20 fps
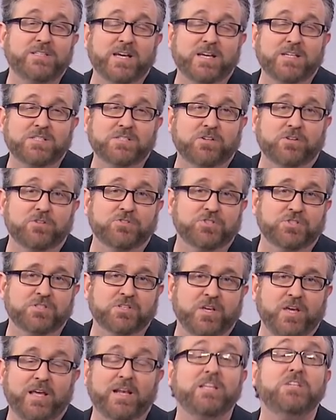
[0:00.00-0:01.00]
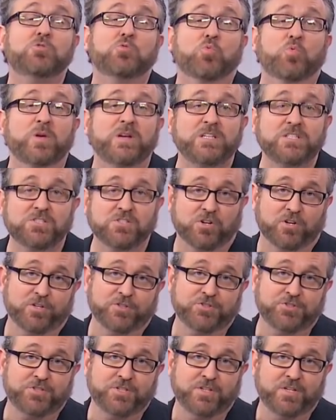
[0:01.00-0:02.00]
tested, or just at least
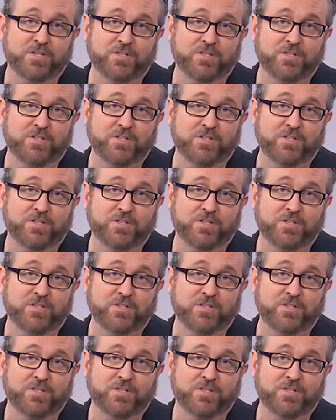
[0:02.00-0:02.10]
researched